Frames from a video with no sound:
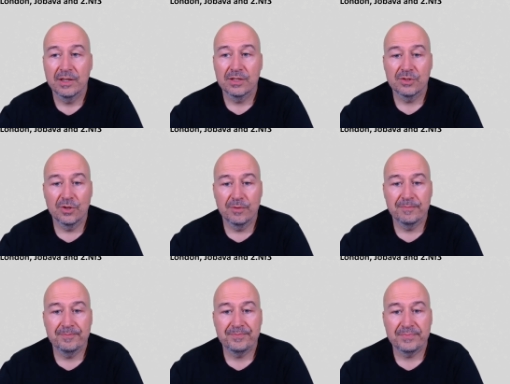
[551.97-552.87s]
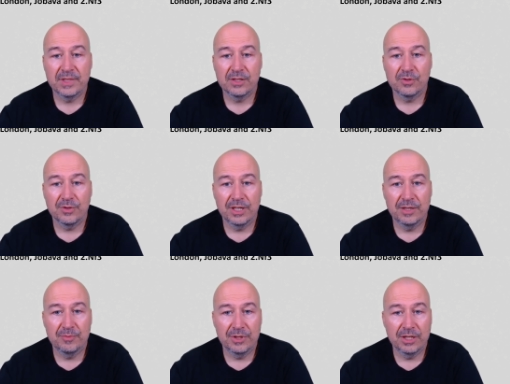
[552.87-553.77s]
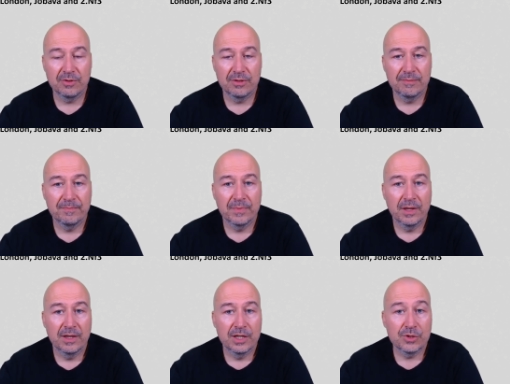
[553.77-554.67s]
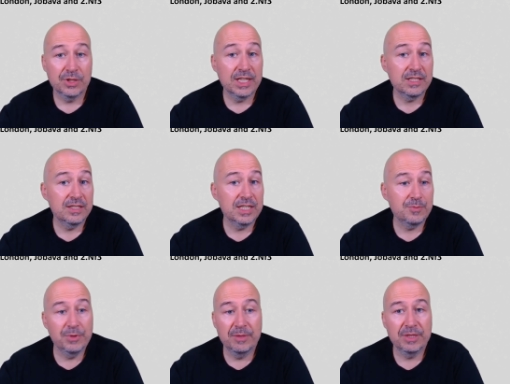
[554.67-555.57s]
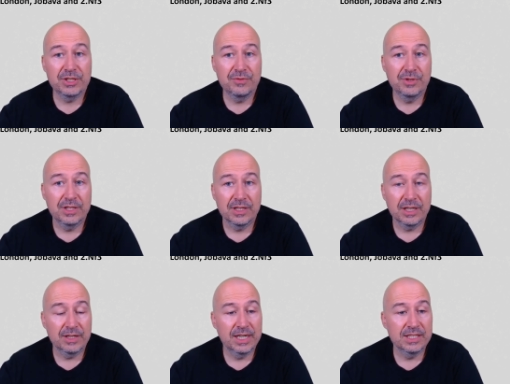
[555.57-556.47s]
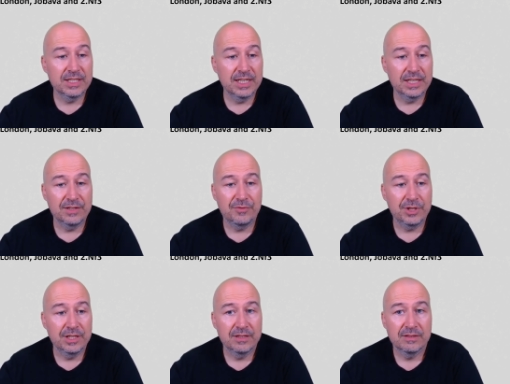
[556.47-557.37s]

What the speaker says: So that's already pretty good. So that's pretty much everything against knight f3.